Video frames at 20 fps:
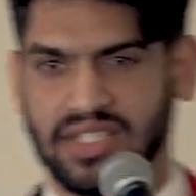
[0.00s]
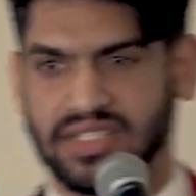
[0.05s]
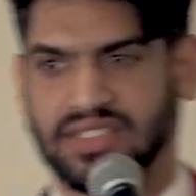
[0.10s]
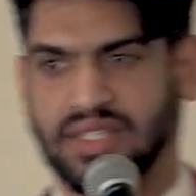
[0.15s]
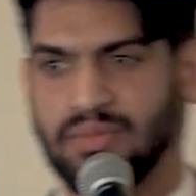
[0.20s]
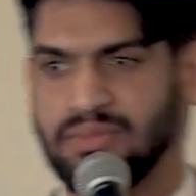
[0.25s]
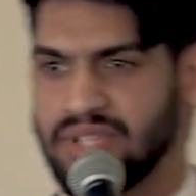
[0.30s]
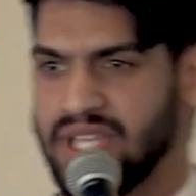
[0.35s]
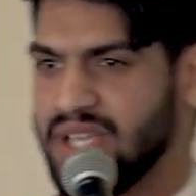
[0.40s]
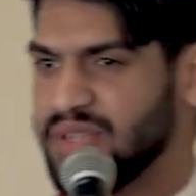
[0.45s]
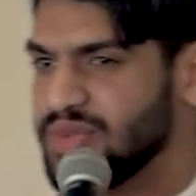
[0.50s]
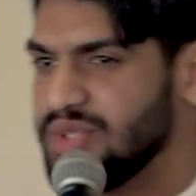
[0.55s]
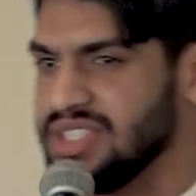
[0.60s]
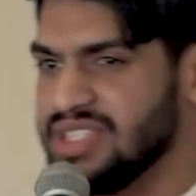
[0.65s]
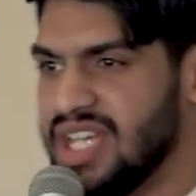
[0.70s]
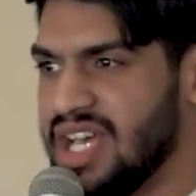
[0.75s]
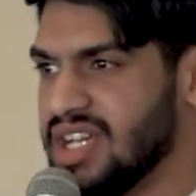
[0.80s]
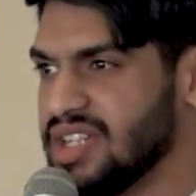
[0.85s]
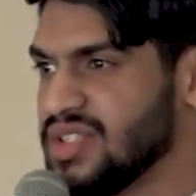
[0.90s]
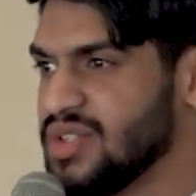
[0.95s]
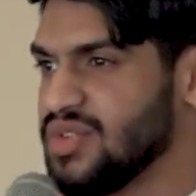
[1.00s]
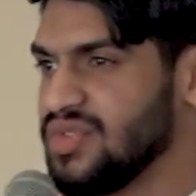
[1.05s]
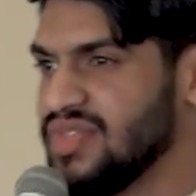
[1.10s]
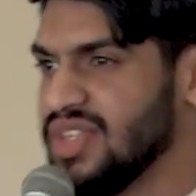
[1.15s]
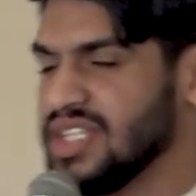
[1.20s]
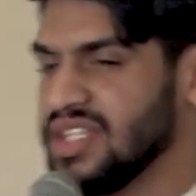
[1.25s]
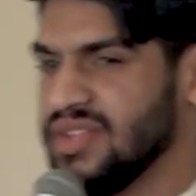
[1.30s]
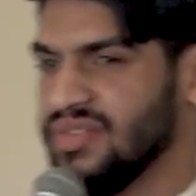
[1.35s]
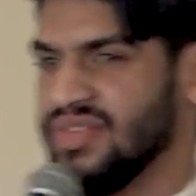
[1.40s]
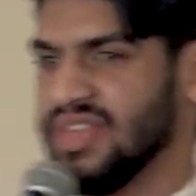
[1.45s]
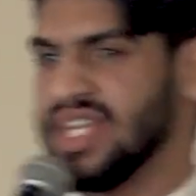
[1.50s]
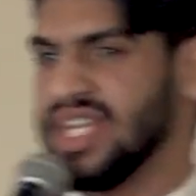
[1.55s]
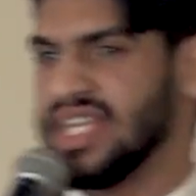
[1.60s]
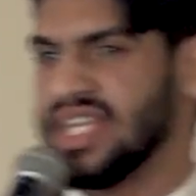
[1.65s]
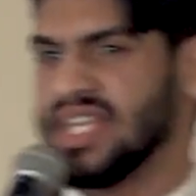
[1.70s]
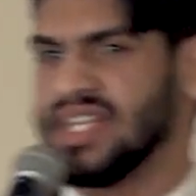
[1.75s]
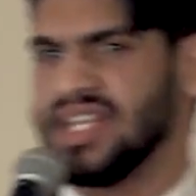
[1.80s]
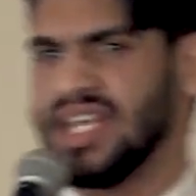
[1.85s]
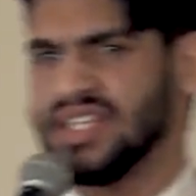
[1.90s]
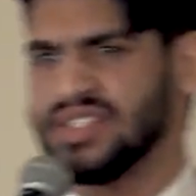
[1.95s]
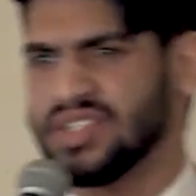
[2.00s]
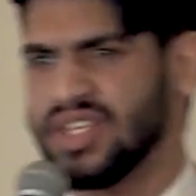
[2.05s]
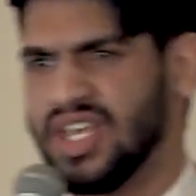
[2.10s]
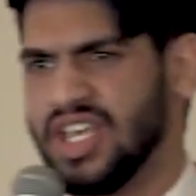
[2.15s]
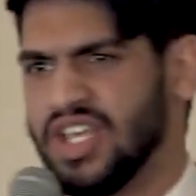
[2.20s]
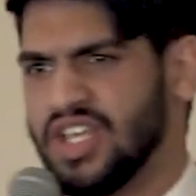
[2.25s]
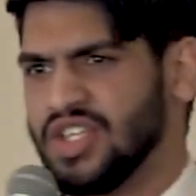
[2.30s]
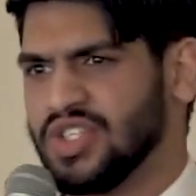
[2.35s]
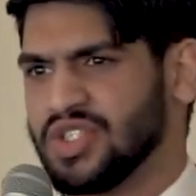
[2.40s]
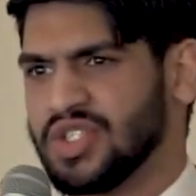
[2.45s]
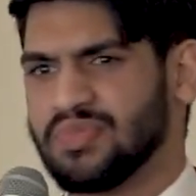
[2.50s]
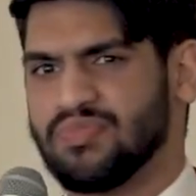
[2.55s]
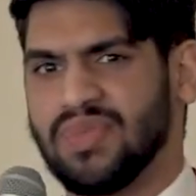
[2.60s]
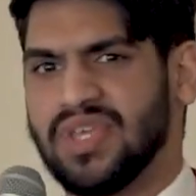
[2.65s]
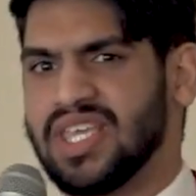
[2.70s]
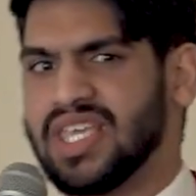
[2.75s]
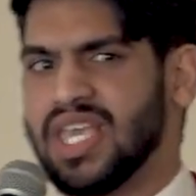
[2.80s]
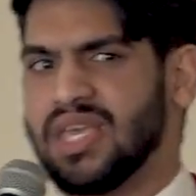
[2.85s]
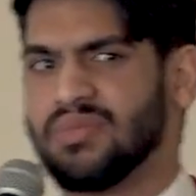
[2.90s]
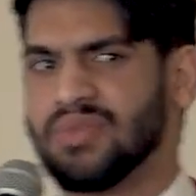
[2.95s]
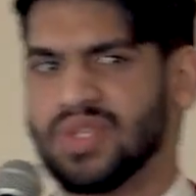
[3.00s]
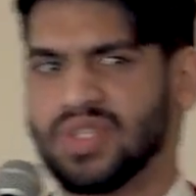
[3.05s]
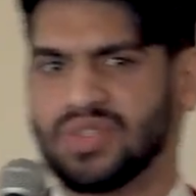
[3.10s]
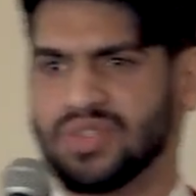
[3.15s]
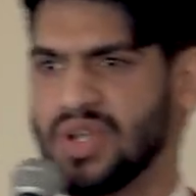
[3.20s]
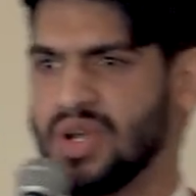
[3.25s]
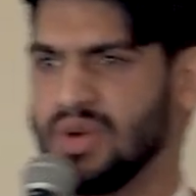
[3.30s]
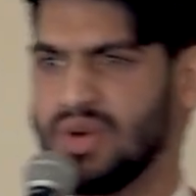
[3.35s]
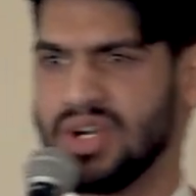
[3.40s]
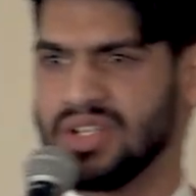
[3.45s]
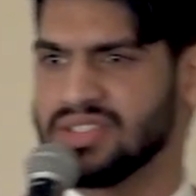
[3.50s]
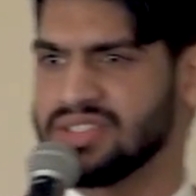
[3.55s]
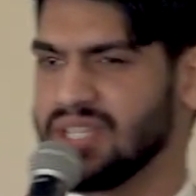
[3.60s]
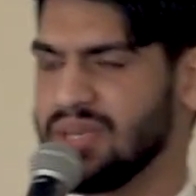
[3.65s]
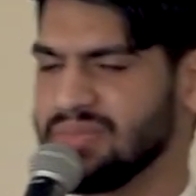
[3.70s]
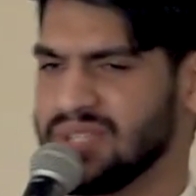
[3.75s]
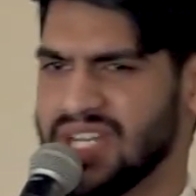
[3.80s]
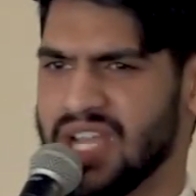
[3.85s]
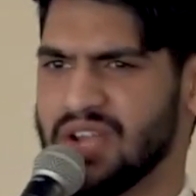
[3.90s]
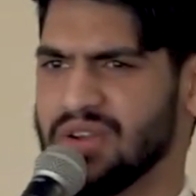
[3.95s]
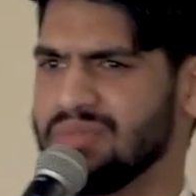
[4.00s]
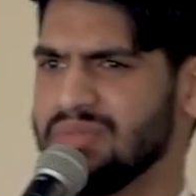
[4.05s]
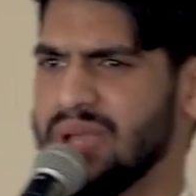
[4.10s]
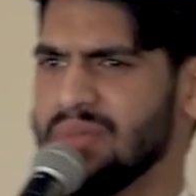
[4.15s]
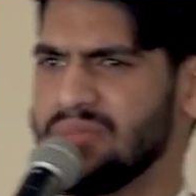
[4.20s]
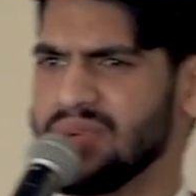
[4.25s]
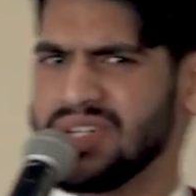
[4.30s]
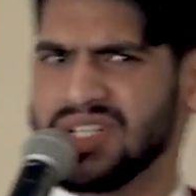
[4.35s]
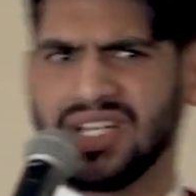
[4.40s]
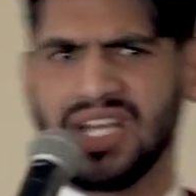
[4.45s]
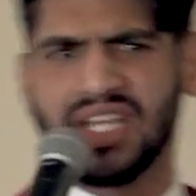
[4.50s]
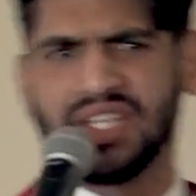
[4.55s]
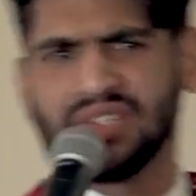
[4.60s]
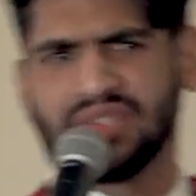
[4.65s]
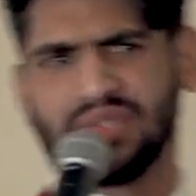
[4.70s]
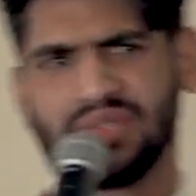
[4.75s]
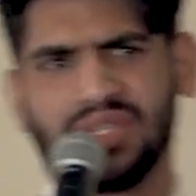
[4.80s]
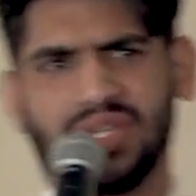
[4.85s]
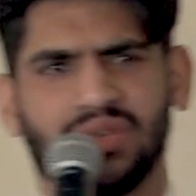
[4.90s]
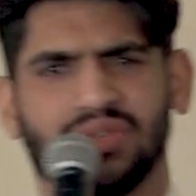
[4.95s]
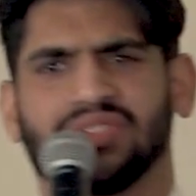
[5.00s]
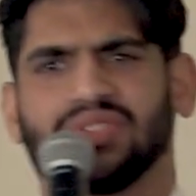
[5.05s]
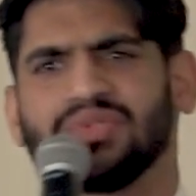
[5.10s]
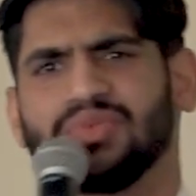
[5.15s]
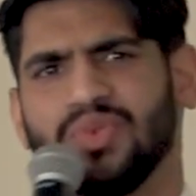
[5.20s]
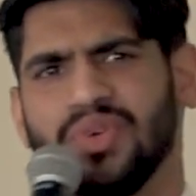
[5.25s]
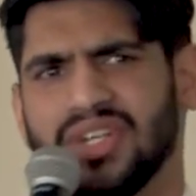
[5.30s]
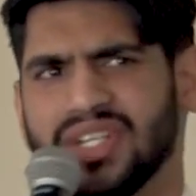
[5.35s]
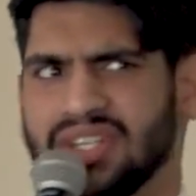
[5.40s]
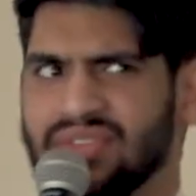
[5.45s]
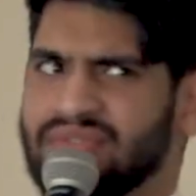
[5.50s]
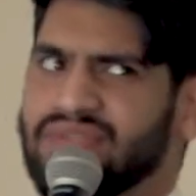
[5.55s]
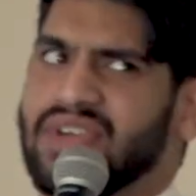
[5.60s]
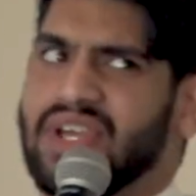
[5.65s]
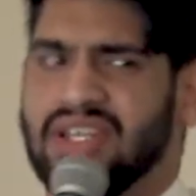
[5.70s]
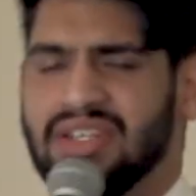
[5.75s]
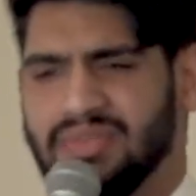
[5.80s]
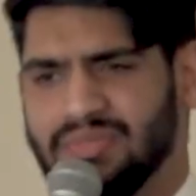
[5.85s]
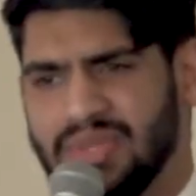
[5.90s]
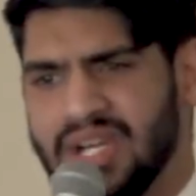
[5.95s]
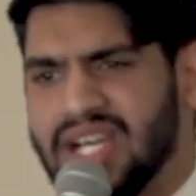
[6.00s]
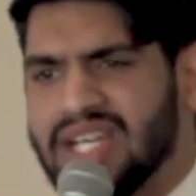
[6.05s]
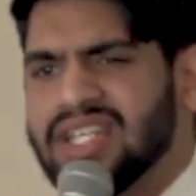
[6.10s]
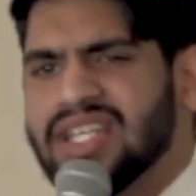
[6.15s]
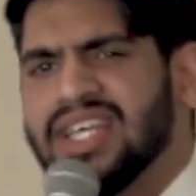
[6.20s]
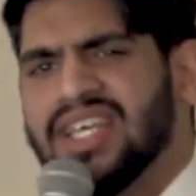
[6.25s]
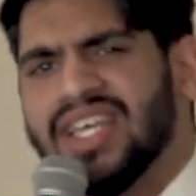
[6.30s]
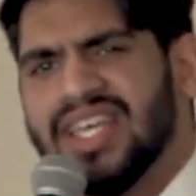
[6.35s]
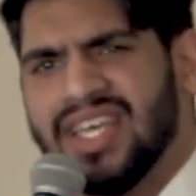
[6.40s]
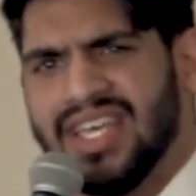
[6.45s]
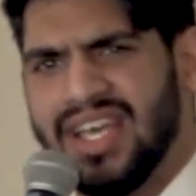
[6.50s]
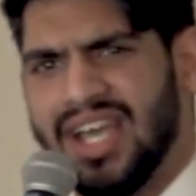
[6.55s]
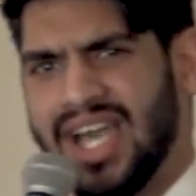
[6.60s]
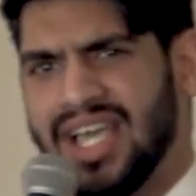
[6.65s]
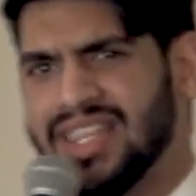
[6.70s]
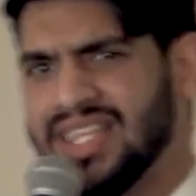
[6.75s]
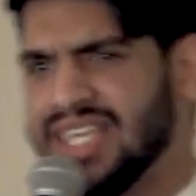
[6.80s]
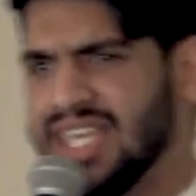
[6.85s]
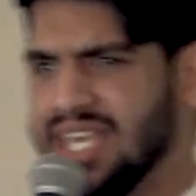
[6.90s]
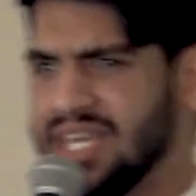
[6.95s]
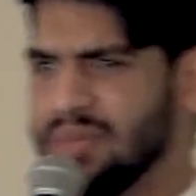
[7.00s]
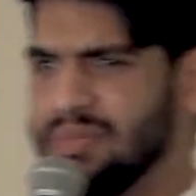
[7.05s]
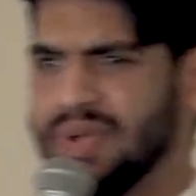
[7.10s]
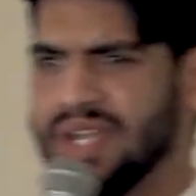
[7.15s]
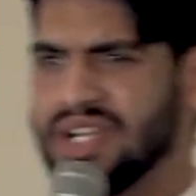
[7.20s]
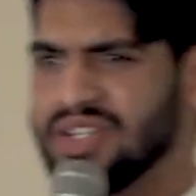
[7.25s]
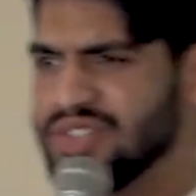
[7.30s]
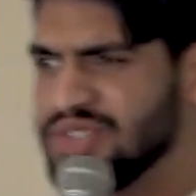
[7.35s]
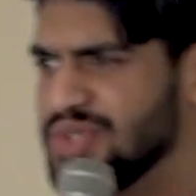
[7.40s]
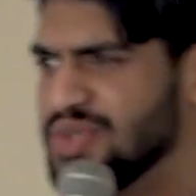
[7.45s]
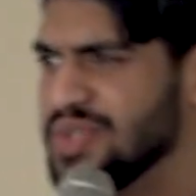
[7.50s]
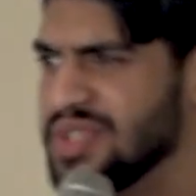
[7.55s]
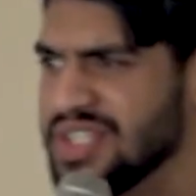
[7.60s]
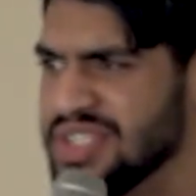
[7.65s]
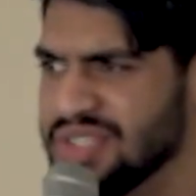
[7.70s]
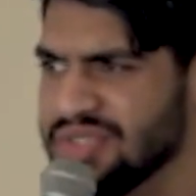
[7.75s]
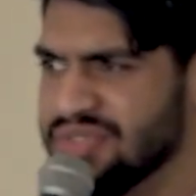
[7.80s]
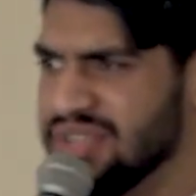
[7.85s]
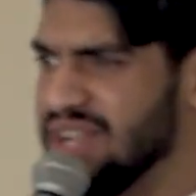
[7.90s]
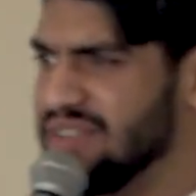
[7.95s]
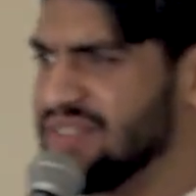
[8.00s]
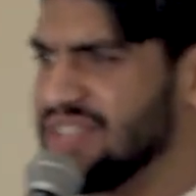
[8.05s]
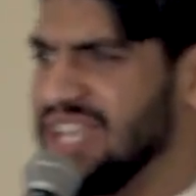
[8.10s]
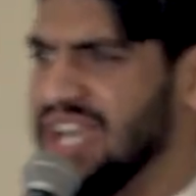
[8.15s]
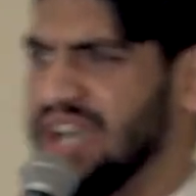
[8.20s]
Sometimes we tackle fitting in as just being able to throw on something. I remember in high school, there was this one friend of mine, I think he had a pair of Jordans for every